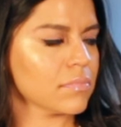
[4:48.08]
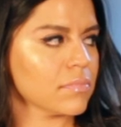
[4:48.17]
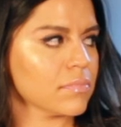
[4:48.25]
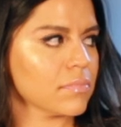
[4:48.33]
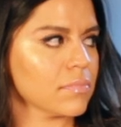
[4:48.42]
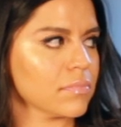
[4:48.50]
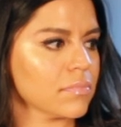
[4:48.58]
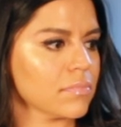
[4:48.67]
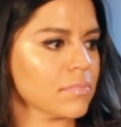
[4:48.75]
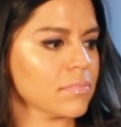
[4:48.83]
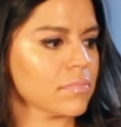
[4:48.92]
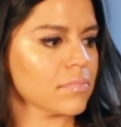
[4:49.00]

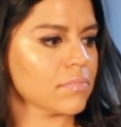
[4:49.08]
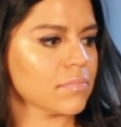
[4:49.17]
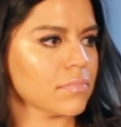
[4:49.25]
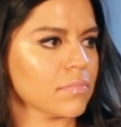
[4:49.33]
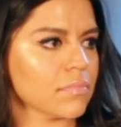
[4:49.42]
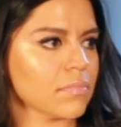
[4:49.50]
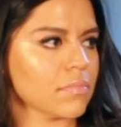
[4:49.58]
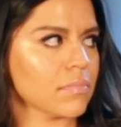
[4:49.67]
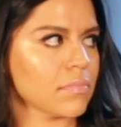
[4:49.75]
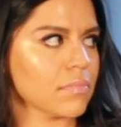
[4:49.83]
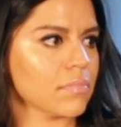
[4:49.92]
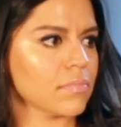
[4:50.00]

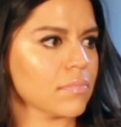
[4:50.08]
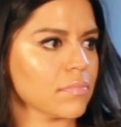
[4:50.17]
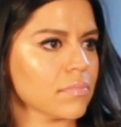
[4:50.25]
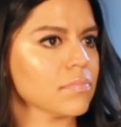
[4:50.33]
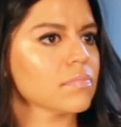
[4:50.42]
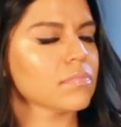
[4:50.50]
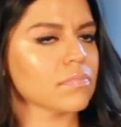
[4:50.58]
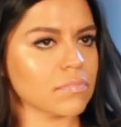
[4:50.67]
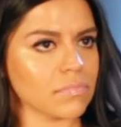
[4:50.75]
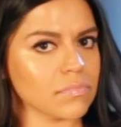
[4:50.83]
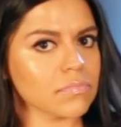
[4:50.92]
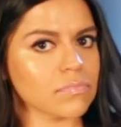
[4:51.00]

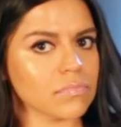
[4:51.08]
(not speaking)